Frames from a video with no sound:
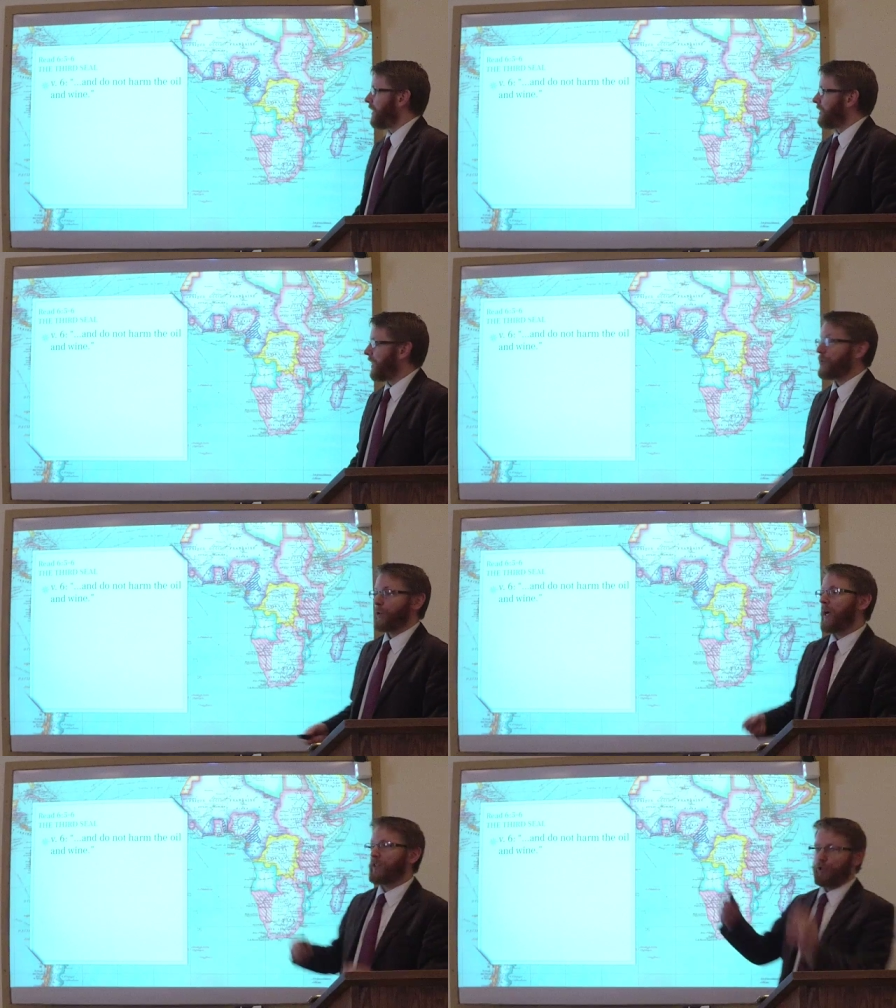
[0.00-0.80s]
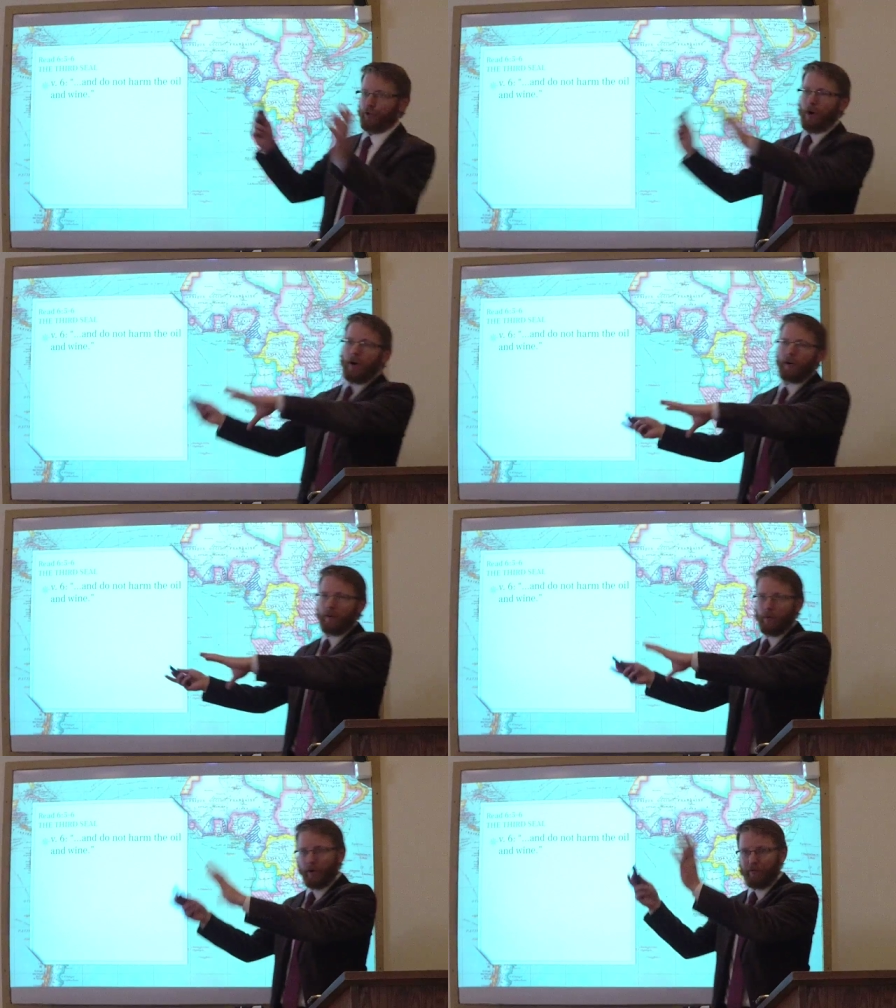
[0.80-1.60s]
They also had stronger,
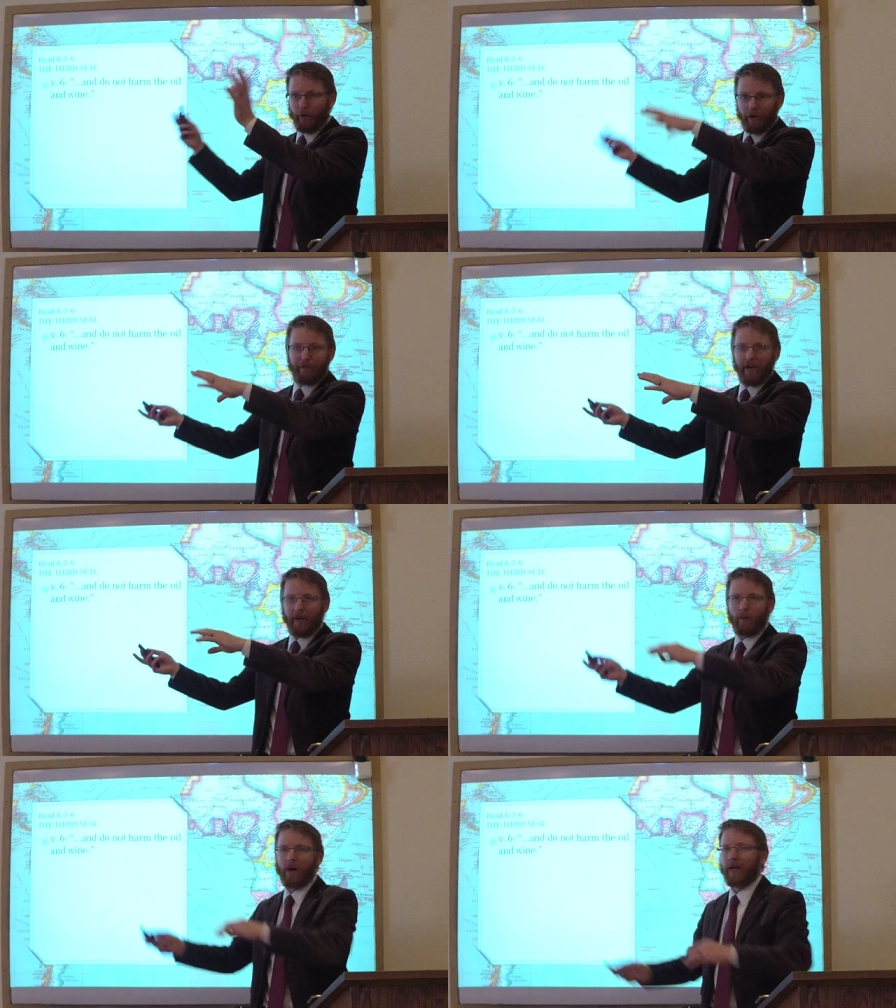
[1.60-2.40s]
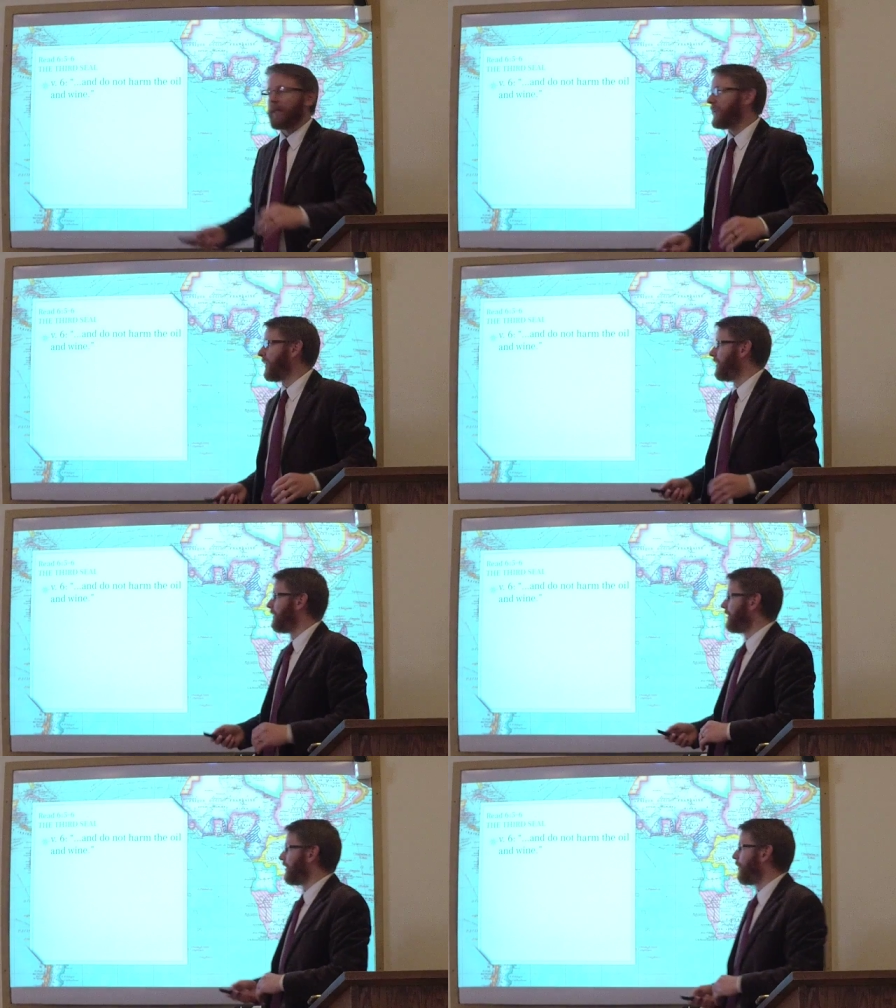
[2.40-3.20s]
more fortified wine
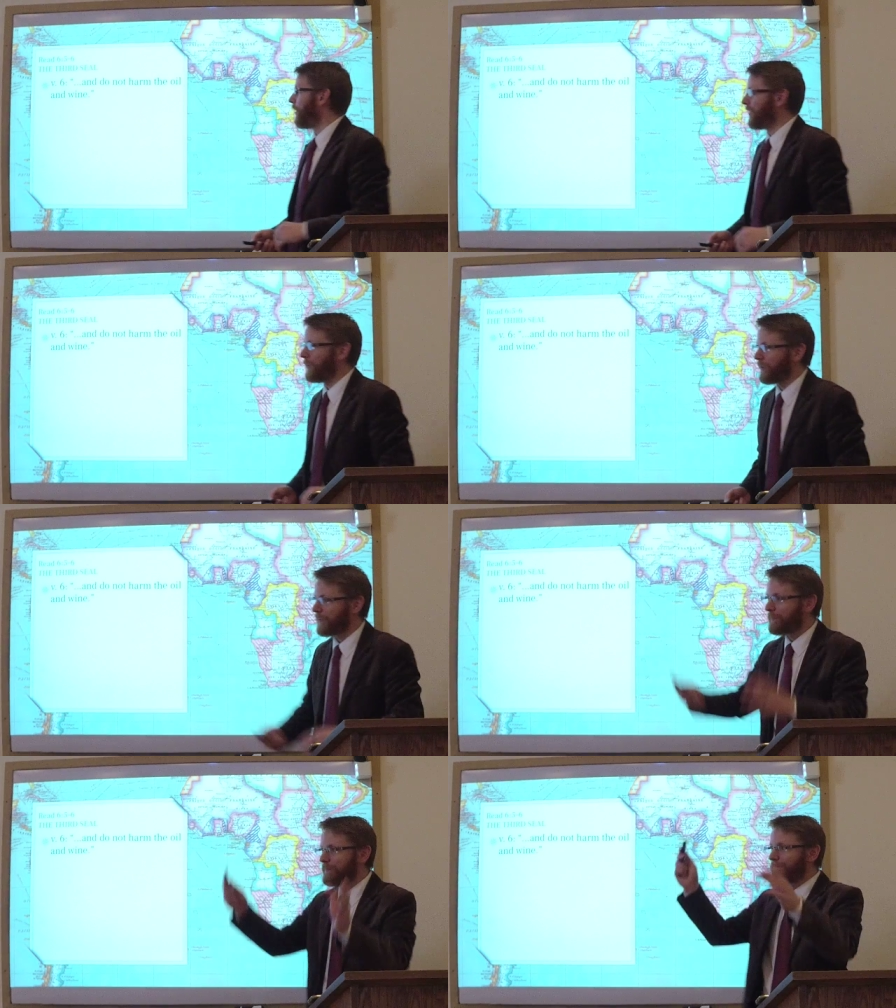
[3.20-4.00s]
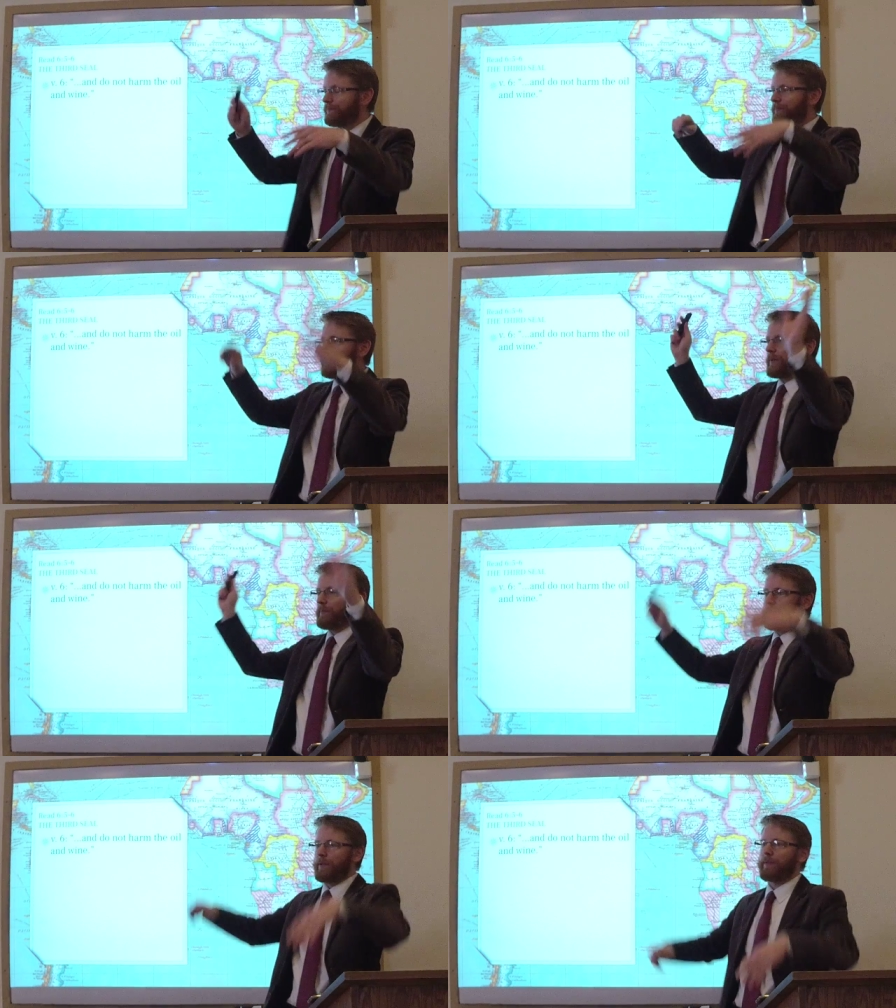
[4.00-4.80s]
that, you know, when you were,
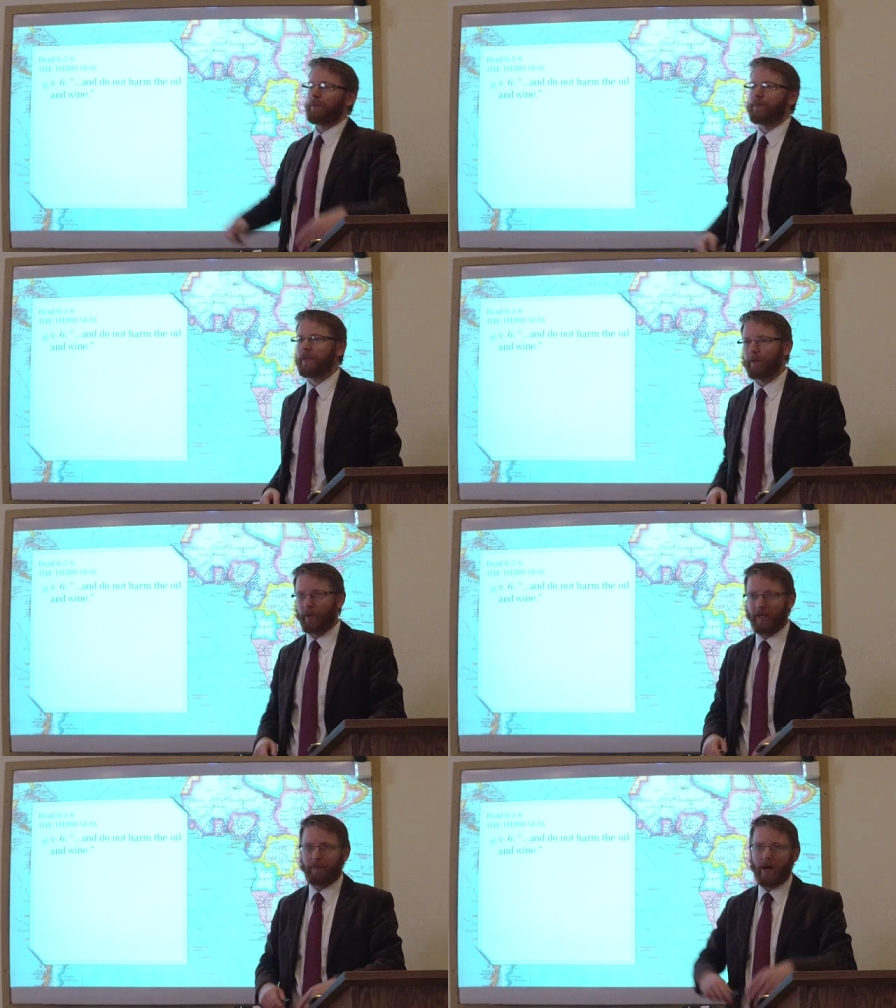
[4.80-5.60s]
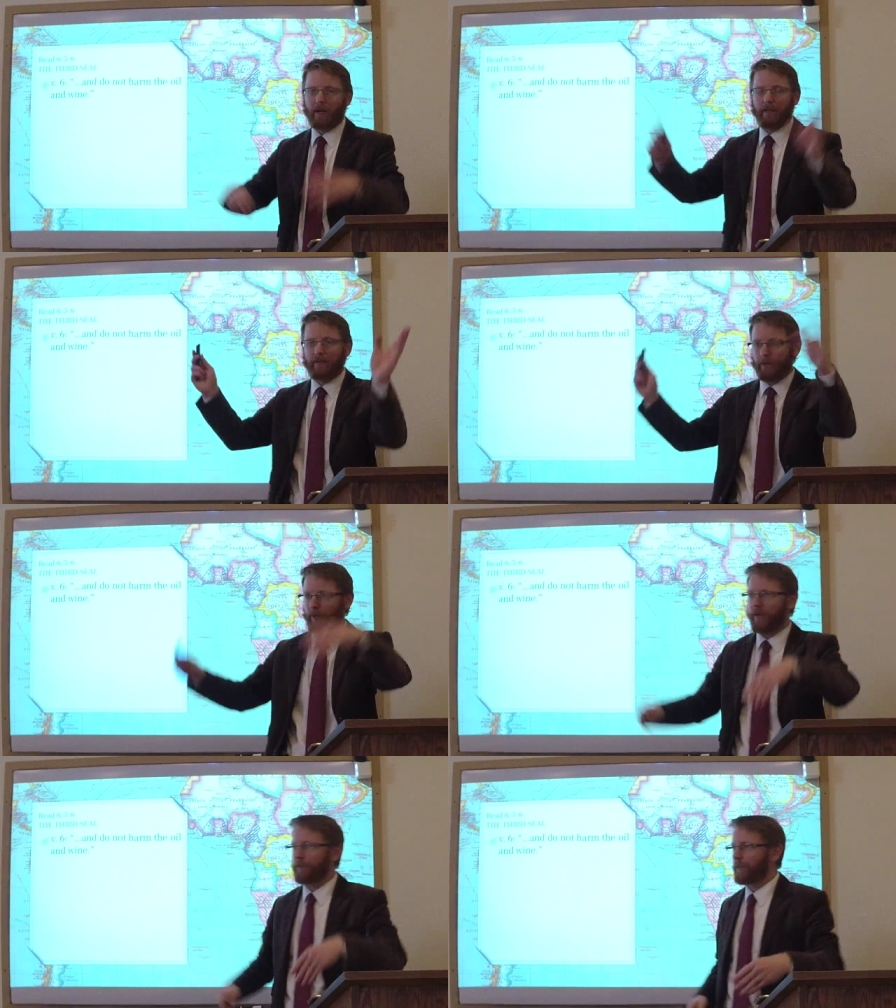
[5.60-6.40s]
you know, celebrating Bacchus or
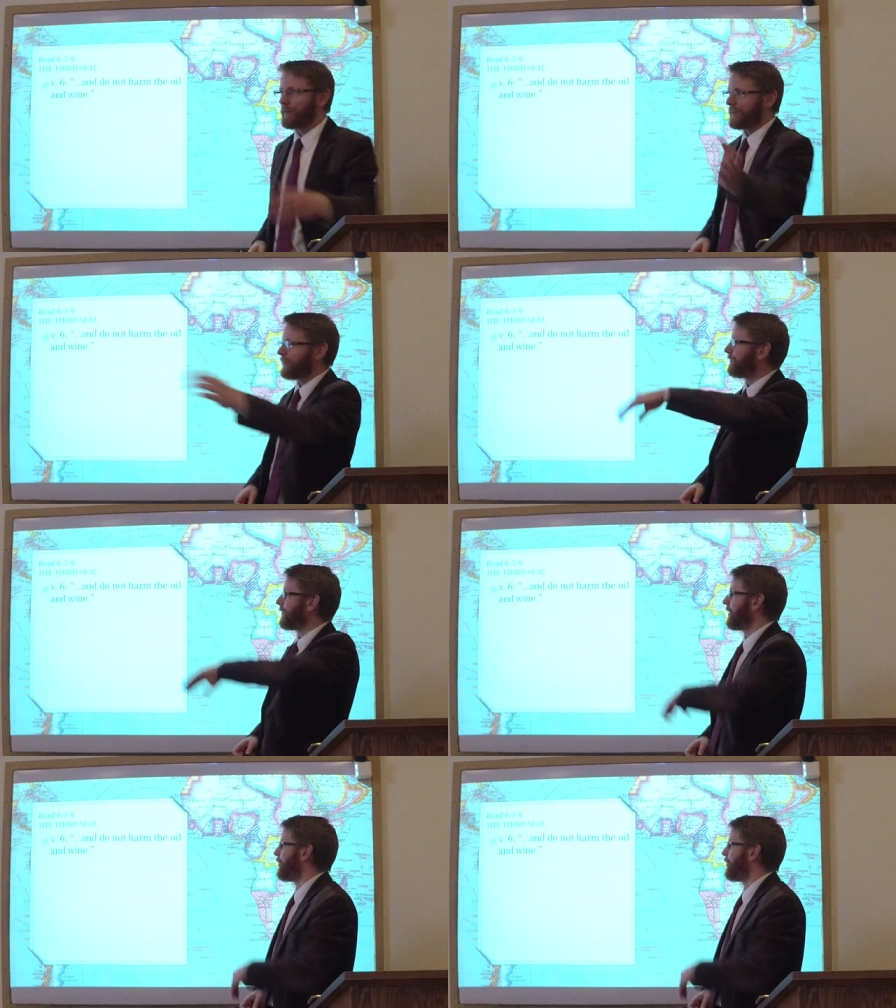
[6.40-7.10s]
whatever, you could